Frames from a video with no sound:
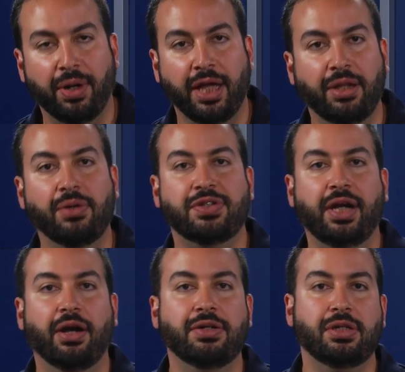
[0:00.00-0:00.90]
in those
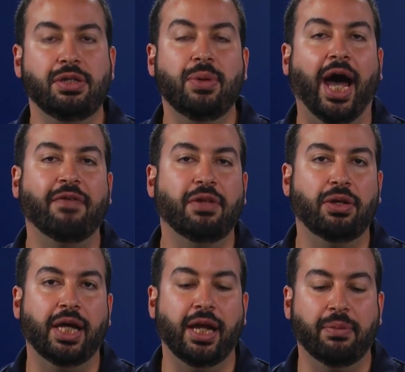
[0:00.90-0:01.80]
scenarios, you have to
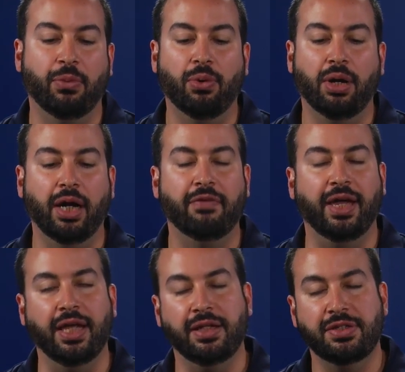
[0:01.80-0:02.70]
look at it more of
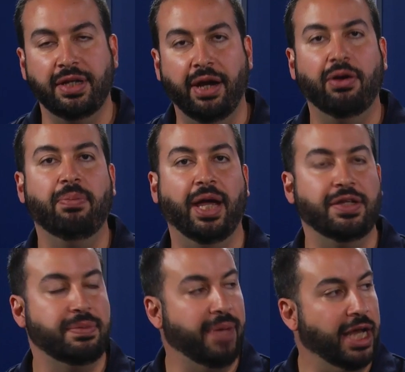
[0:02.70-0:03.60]
a
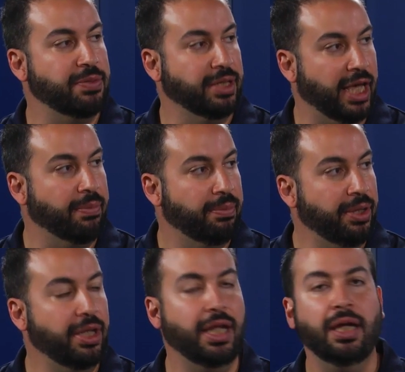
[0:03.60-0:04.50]
scenario-based management
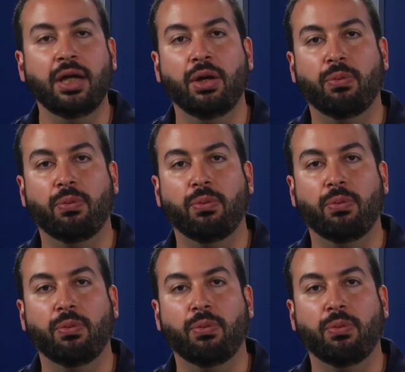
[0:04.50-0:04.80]
capability